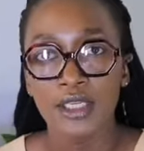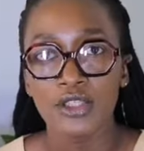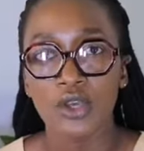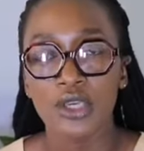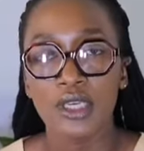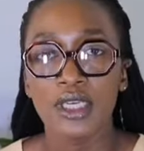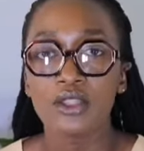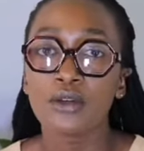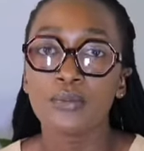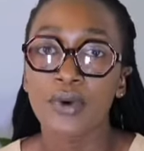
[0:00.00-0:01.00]
So you
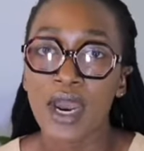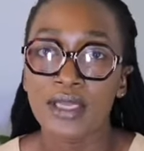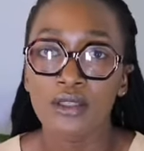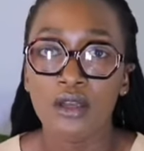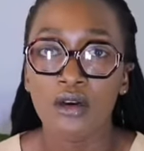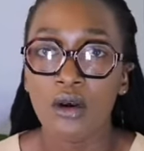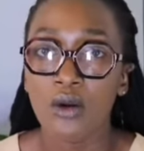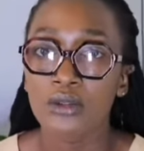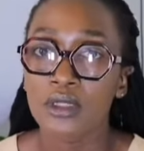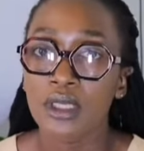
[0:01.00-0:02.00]
need to price your
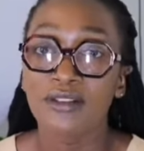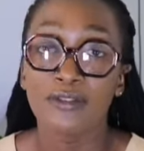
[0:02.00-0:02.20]
clothes